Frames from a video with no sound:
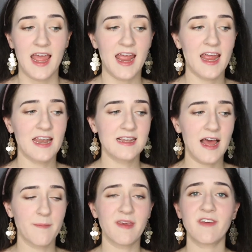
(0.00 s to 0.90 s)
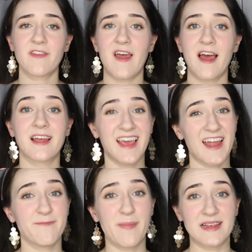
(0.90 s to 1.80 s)
And I'm giving it that,
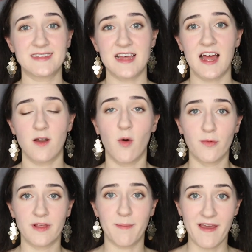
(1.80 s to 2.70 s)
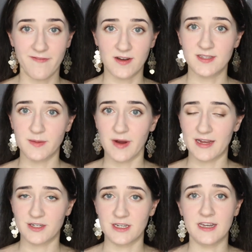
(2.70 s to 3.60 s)
again, based on only my first
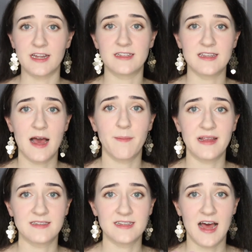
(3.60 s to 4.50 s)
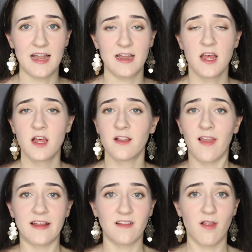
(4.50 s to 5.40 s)
impression. It's not based on
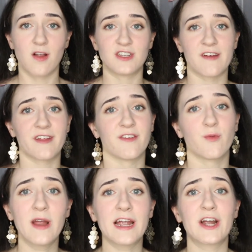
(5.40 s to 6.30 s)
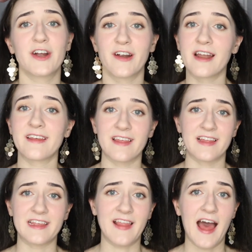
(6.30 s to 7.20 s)
like the longevity of wear or anything
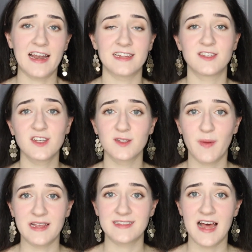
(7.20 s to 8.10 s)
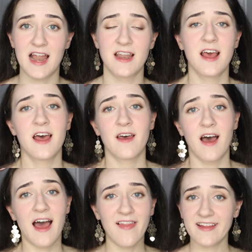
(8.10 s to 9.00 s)
like that. It's just based on,
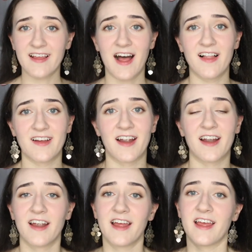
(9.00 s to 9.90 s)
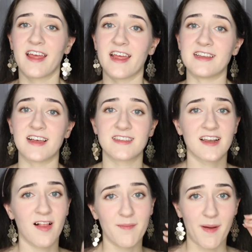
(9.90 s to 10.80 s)
I like the color, it
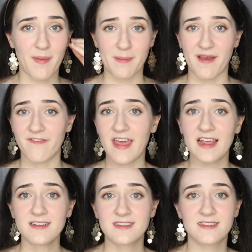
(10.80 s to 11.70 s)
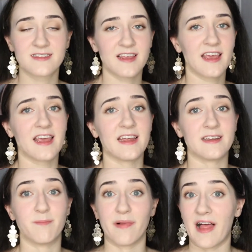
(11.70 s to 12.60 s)
doesn't clump up on my face,
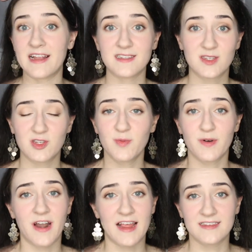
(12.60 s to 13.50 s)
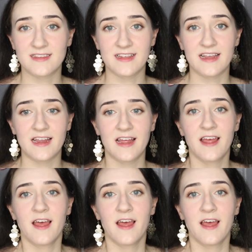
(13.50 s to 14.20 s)
it blends super nicely.